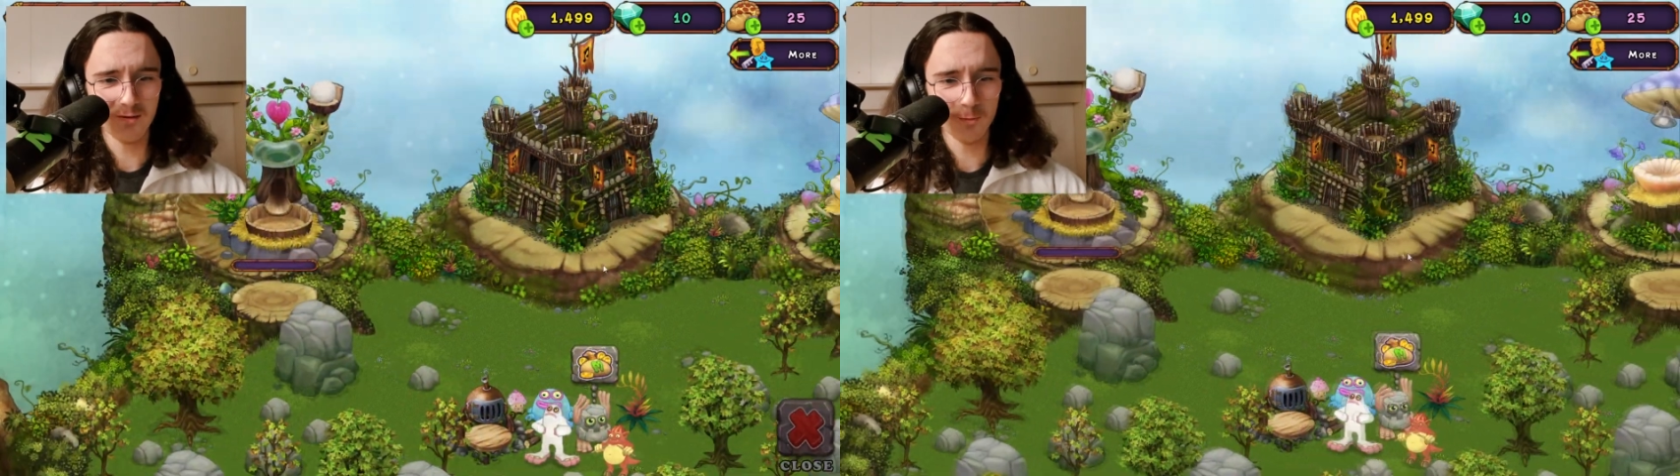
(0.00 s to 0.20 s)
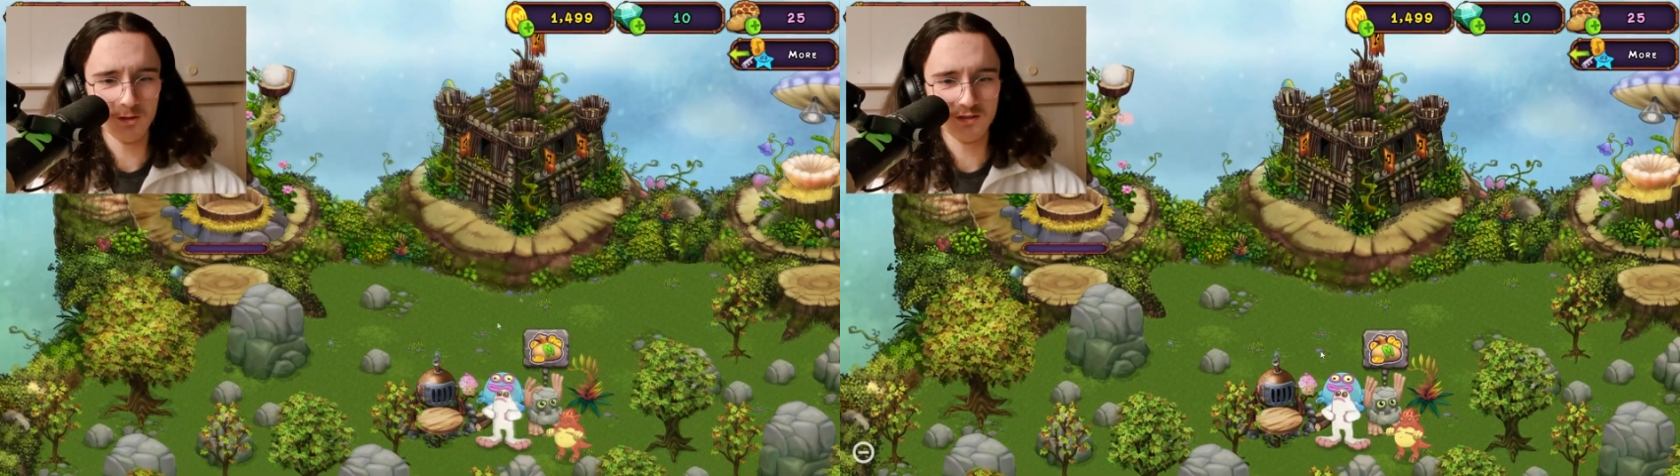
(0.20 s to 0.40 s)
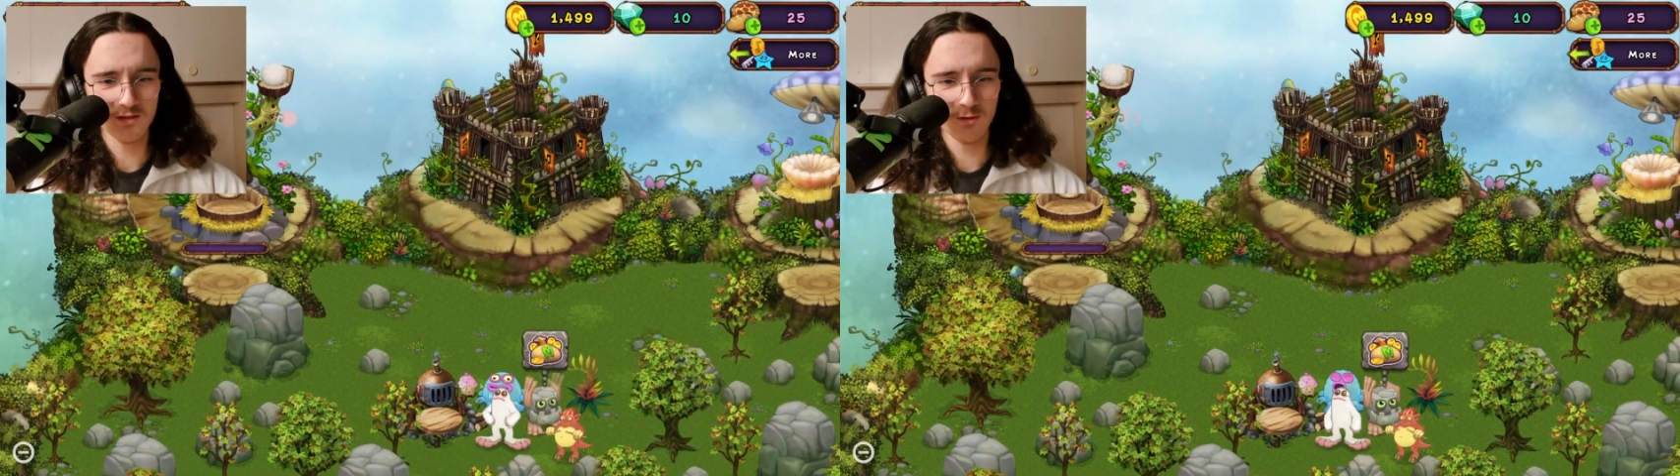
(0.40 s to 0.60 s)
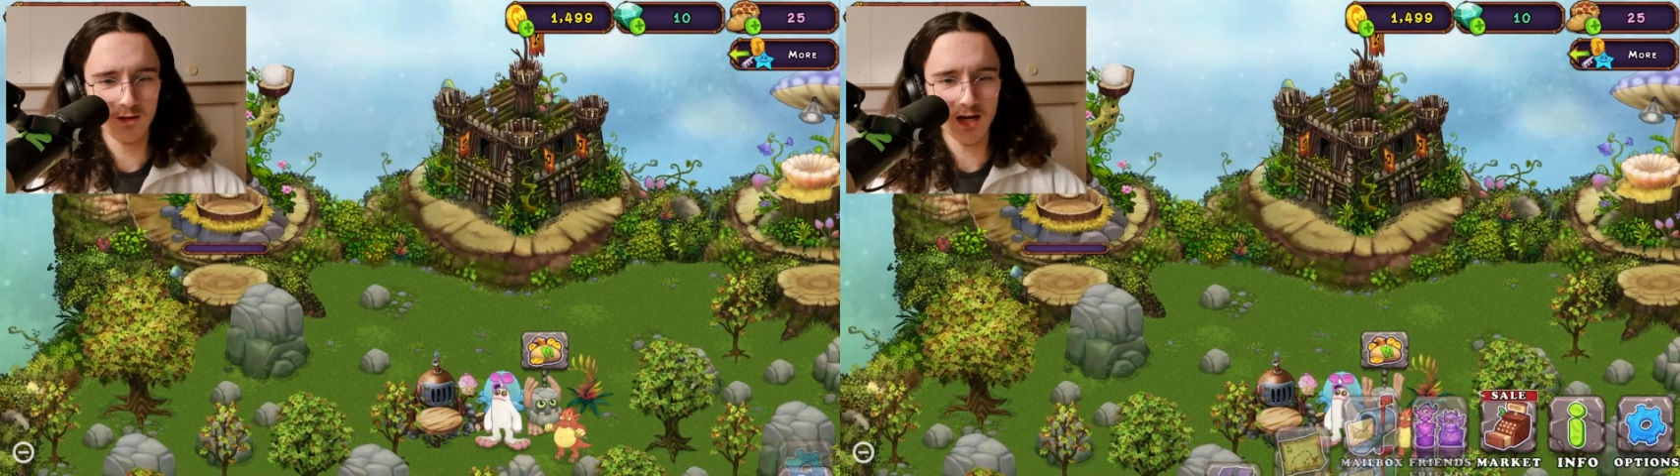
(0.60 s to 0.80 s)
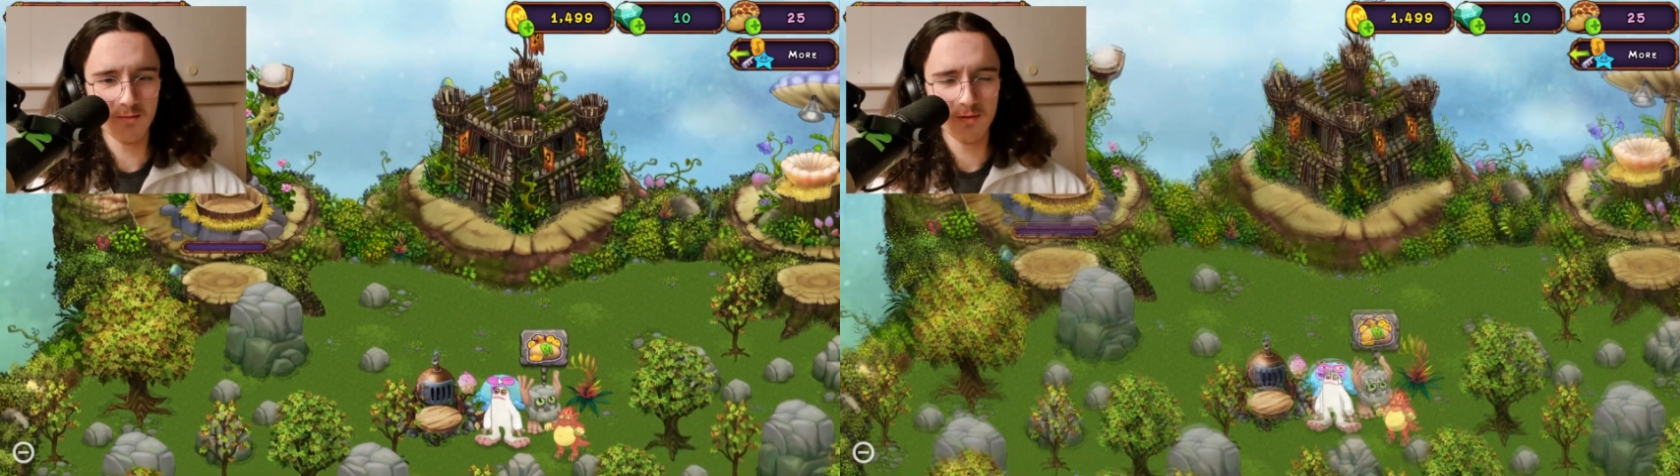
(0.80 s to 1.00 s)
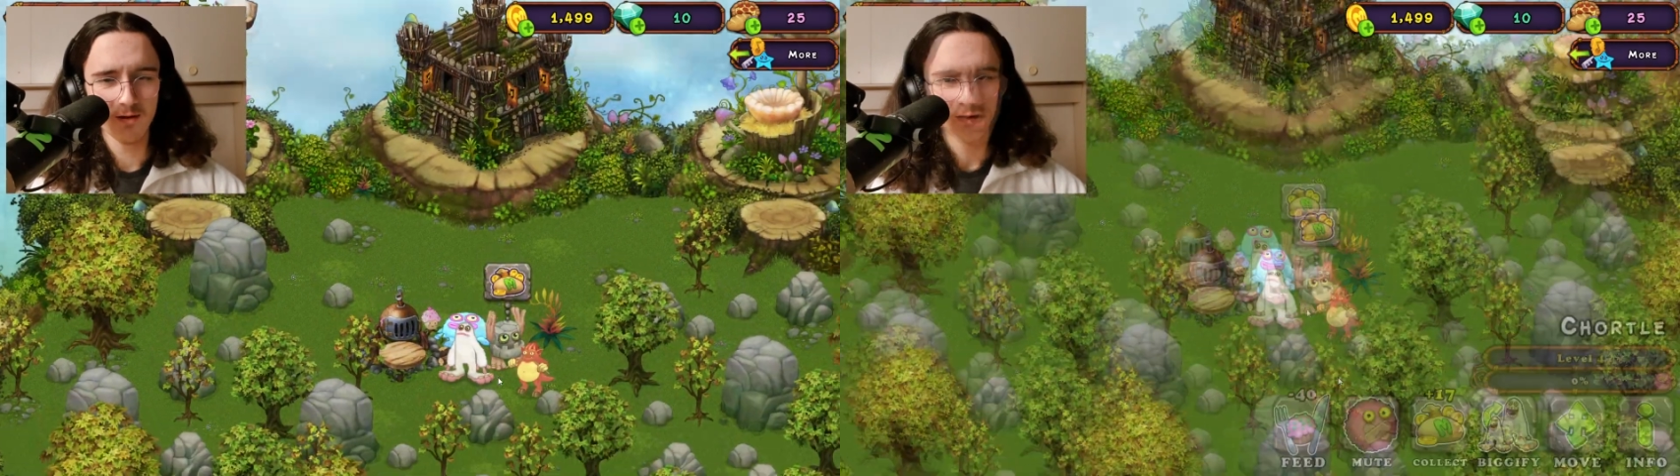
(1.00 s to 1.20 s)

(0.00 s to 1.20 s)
and what's your name?